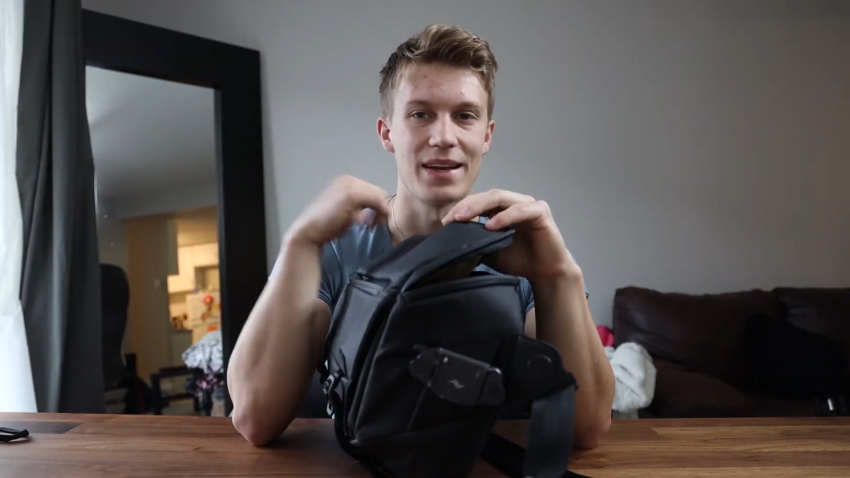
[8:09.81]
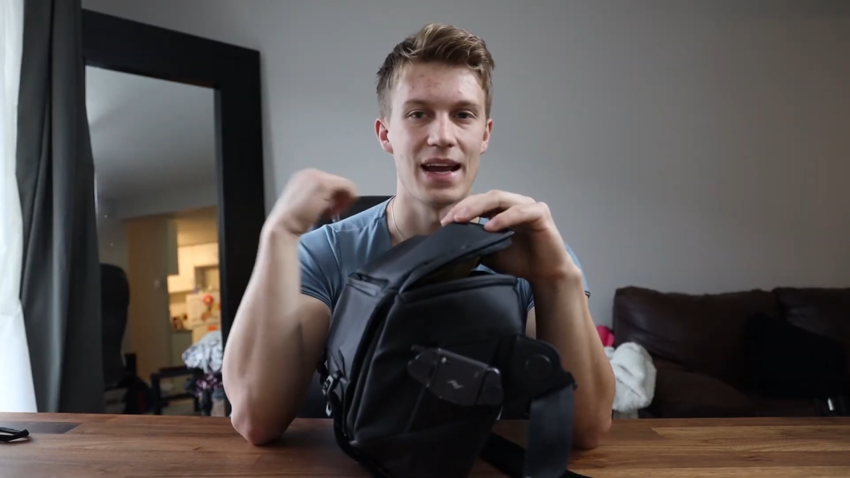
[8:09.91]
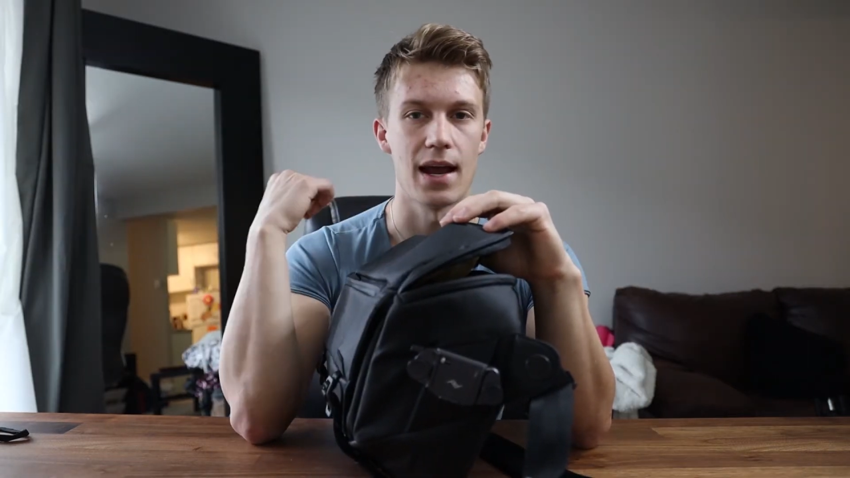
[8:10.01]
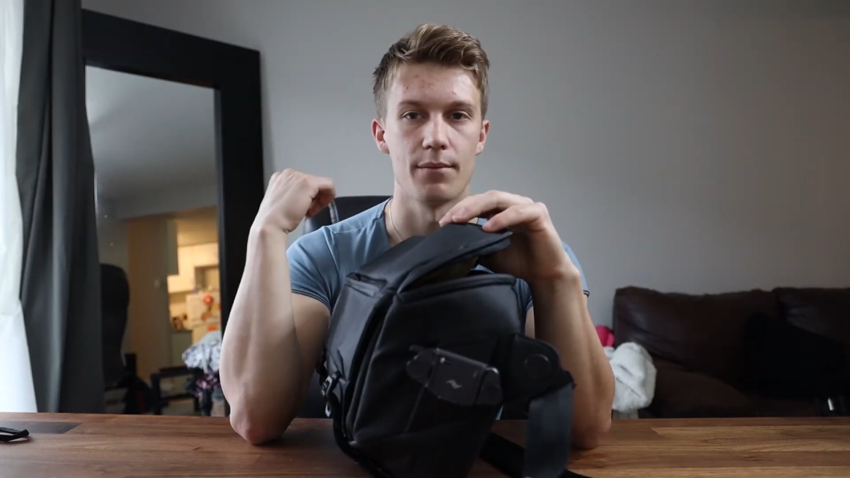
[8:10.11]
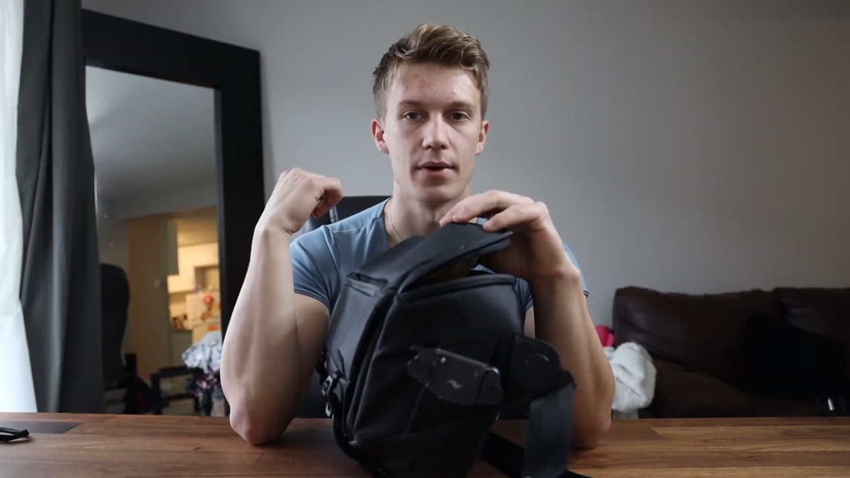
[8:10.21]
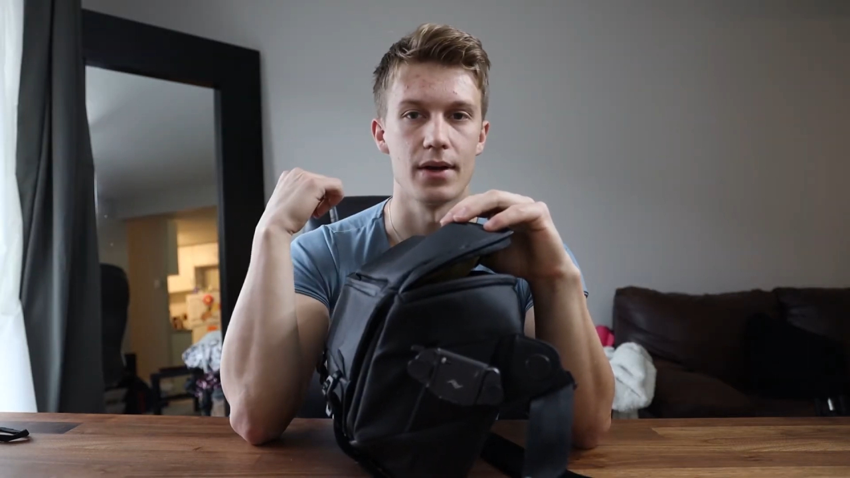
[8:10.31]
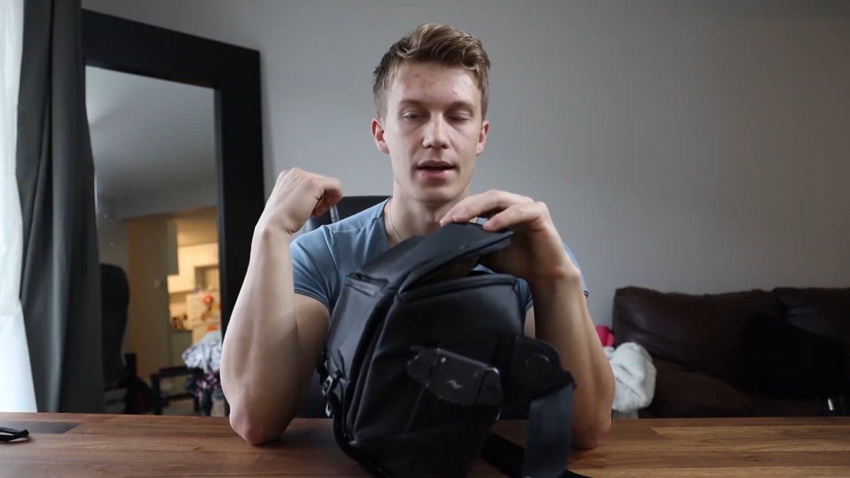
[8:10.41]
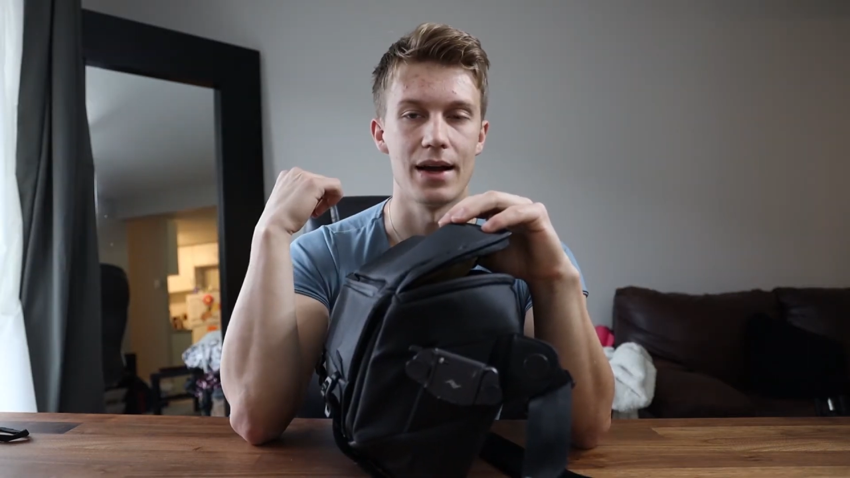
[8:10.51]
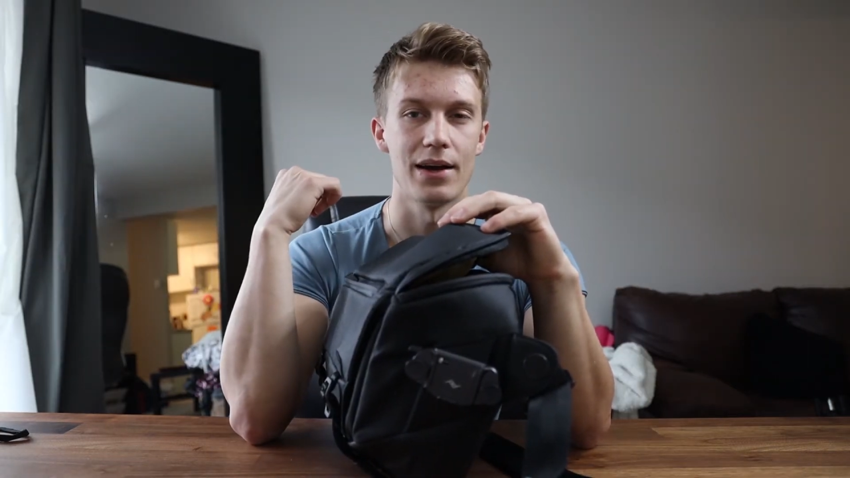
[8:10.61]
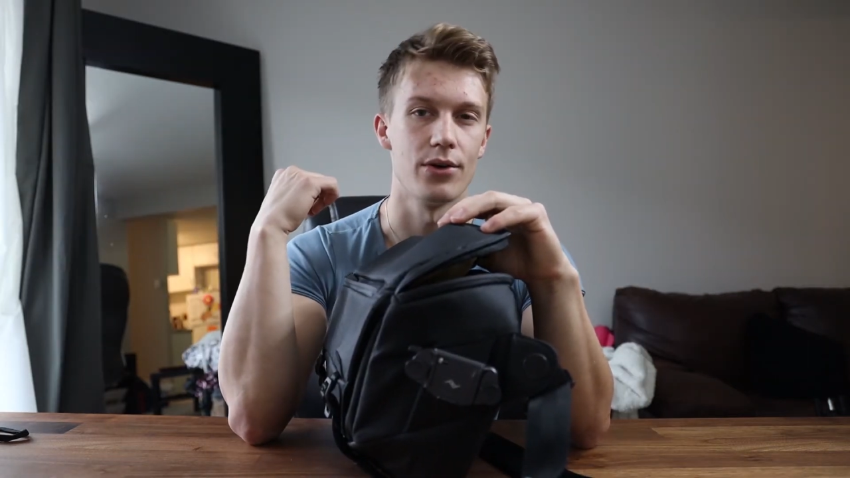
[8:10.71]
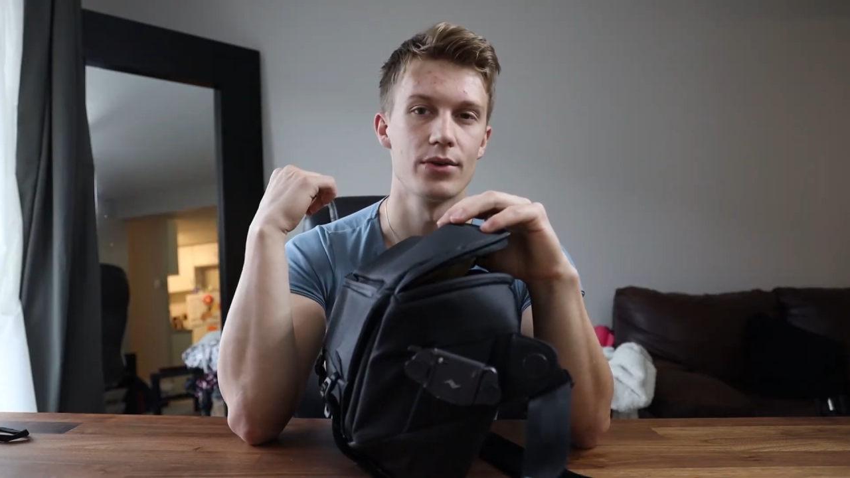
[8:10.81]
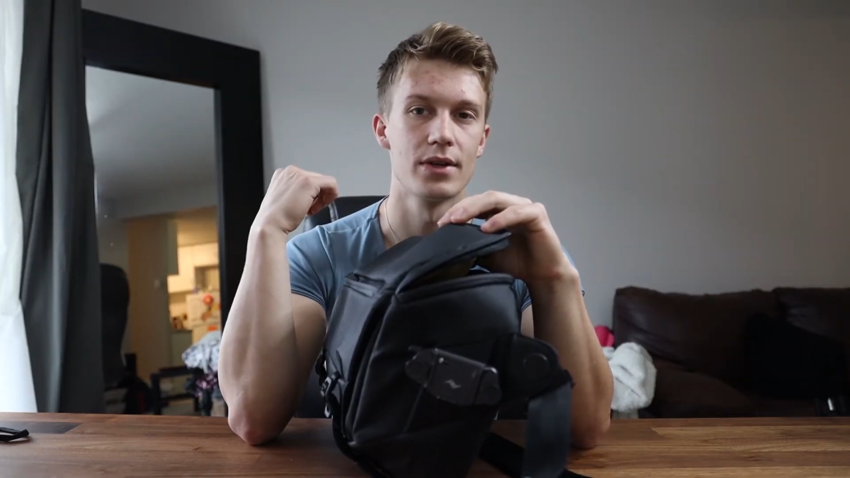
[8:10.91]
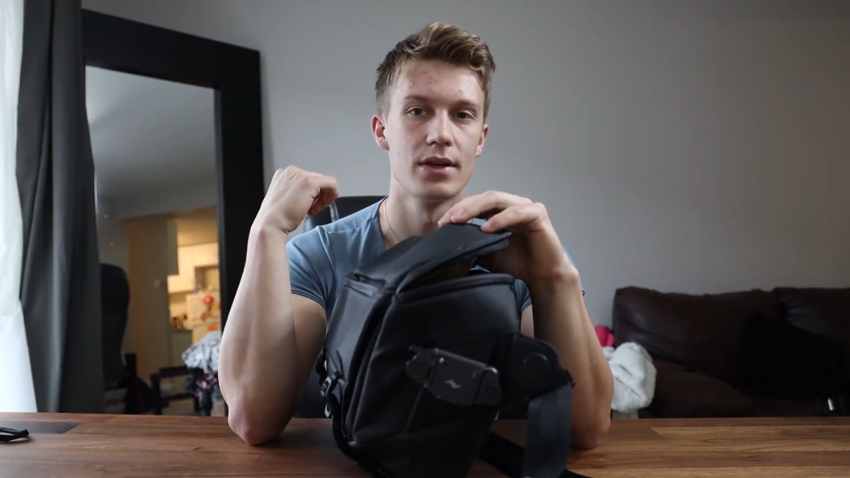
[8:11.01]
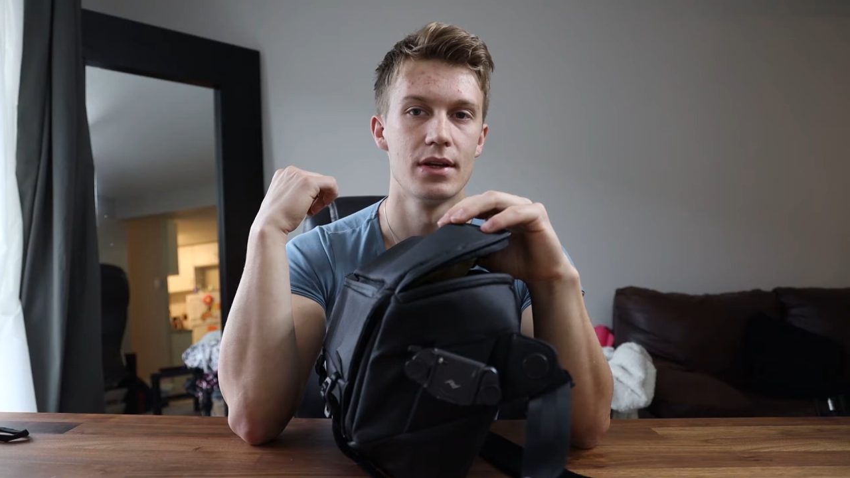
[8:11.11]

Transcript: camera out